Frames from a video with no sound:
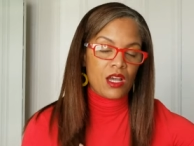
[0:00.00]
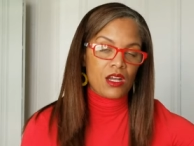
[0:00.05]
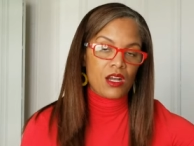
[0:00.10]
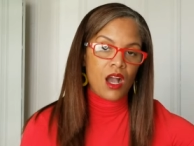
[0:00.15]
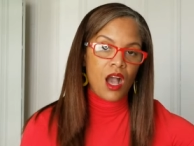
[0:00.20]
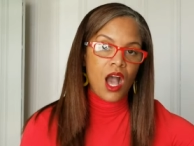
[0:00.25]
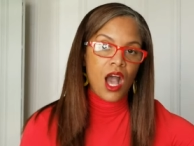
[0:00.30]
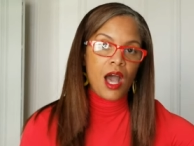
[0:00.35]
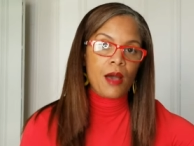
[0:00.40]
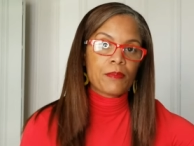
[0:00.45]

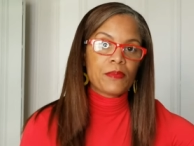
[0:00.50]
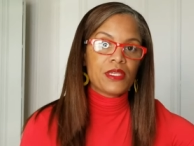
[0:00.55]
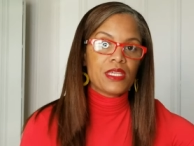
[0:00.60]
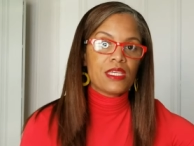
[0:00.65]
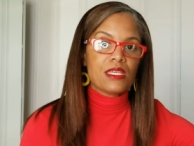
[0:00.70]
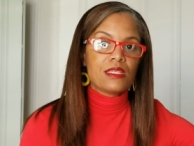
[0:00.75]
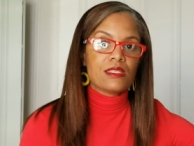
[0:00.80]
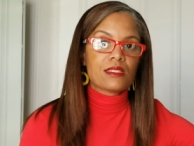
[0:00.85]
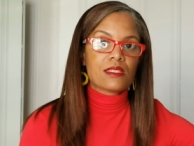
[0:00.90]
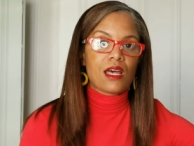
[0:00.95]

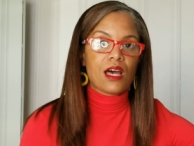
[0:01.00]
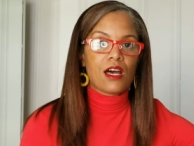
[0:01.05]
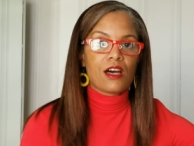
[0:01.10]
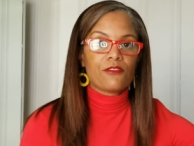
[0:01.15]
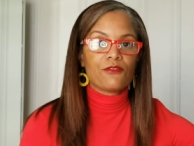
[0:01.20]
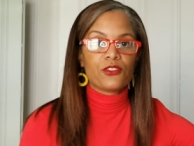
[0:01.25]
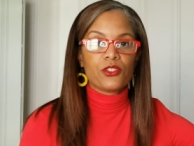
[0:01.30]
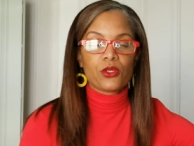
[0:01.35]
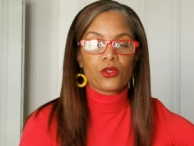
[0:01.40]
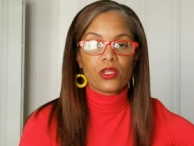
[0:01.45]
copies
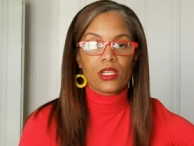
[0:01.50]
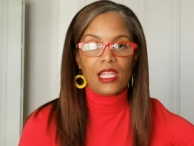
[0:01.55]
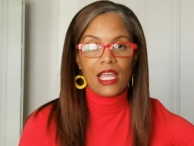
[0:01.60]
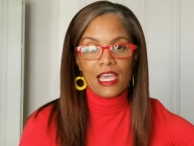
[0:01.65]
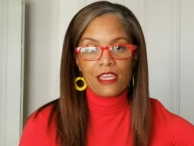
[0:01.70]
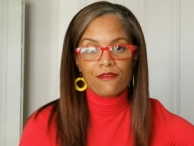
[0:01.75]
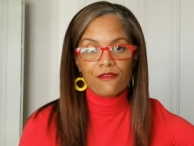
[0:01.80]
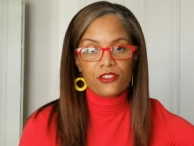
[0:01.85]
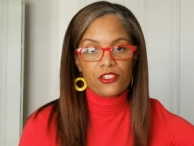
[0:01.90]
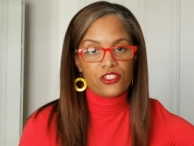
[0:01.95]
of your
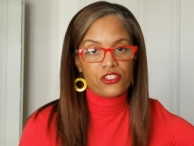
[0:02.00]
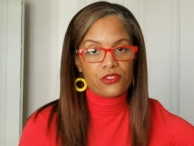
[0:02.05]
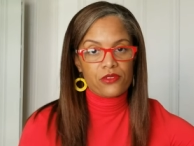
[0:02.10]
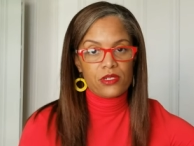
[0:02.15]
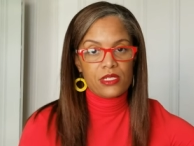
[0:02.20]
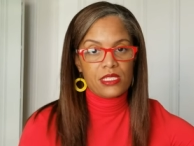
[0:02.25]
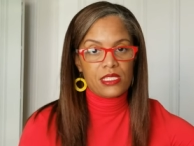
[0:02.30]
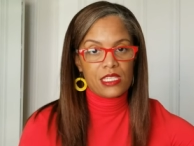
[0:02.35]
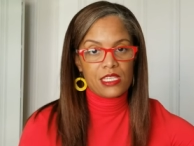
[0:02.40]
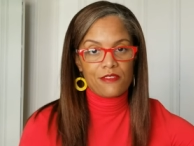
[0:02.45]
life
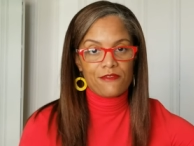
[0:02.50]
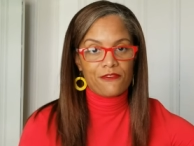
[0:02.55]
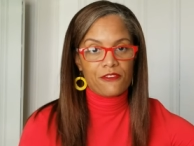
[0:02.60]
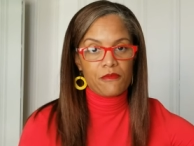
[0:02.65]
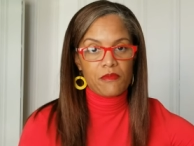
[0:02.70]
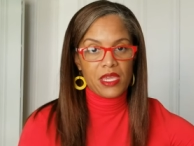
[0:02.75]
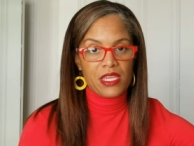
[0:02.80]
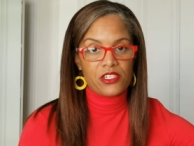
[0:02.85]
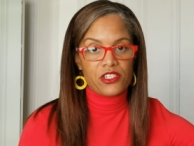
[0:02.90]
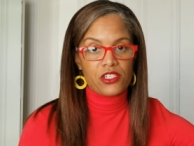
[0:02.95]
insurance
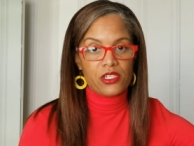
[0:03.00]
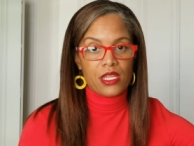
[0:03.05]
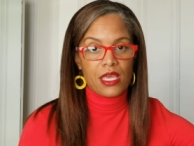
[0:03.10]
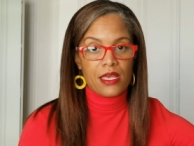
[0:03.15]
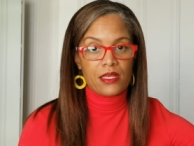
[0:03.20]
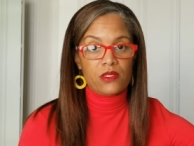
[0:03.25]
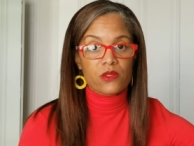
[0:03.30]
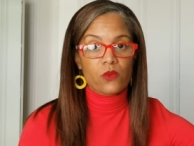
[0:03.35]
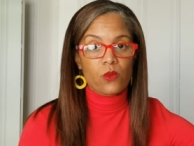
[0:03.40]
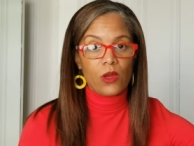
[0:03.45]
information
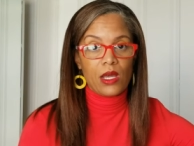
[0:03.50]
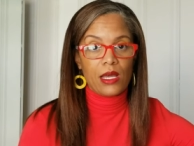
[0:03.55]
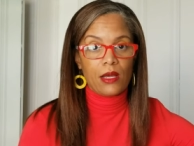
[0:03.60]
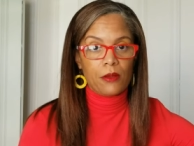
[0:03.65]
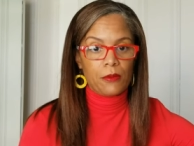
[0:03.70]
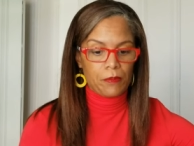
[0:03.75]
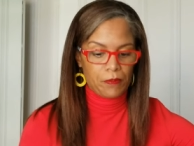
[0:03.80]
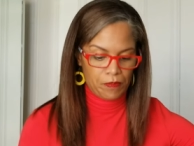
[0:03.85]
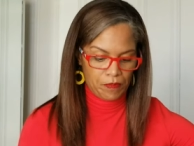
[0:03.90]
as well.